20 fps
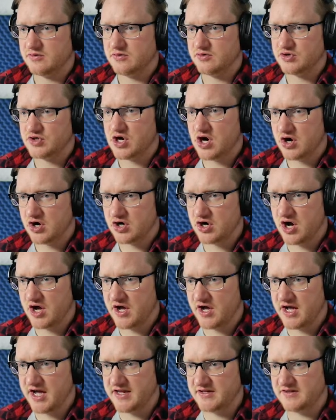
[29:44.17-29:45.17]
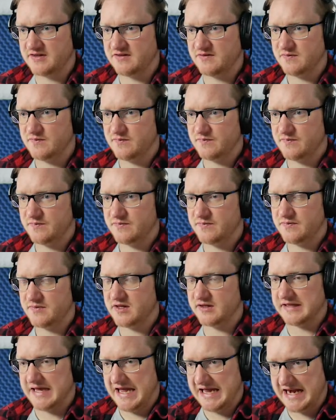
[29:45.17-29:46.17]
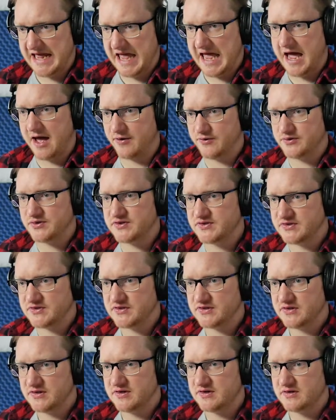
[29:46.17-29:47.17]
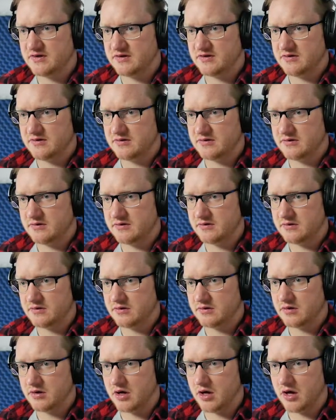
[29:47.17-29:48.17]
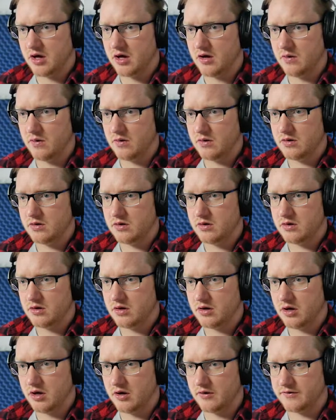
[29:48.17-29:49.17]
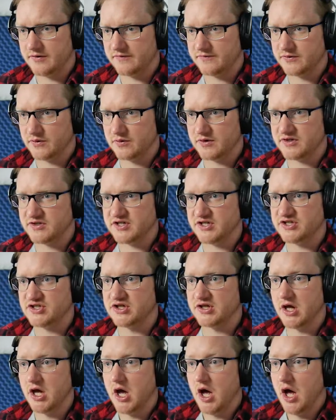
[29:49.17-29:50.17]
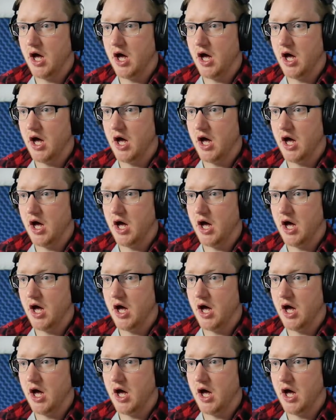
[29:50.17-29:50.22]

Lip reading: turn on the lighthouse. Oh, the floor is undulating.